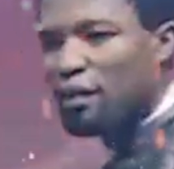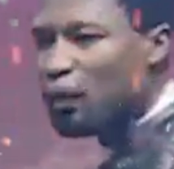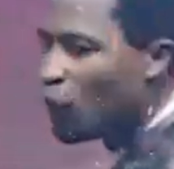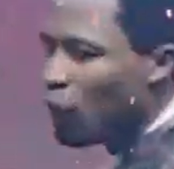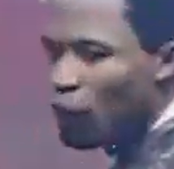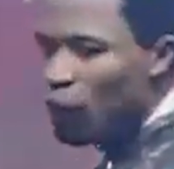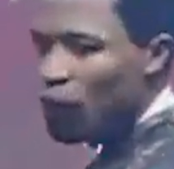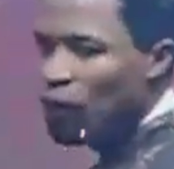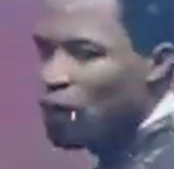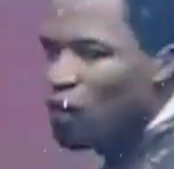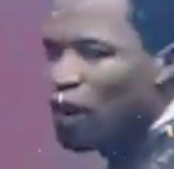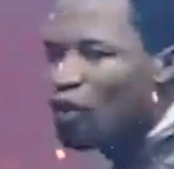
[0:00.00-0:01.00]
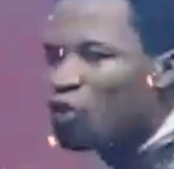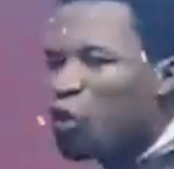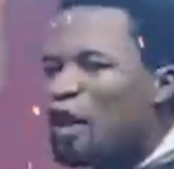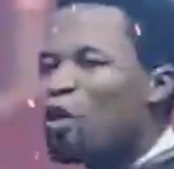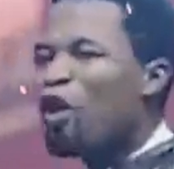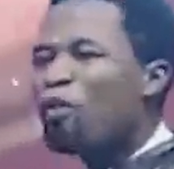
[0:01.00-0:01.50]
No, it
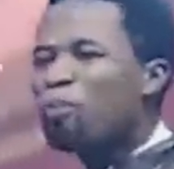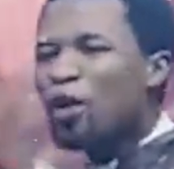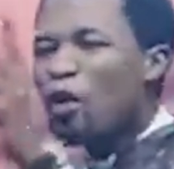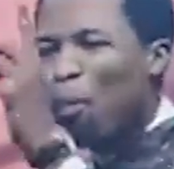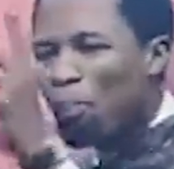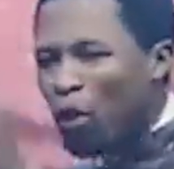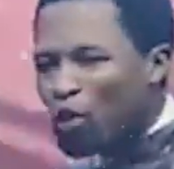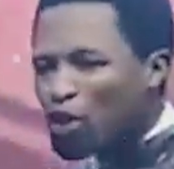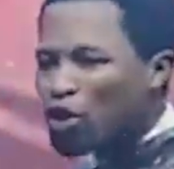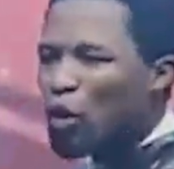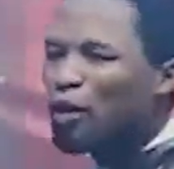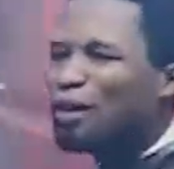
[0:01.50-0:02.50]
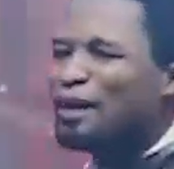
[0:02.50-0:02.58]
will not be your portion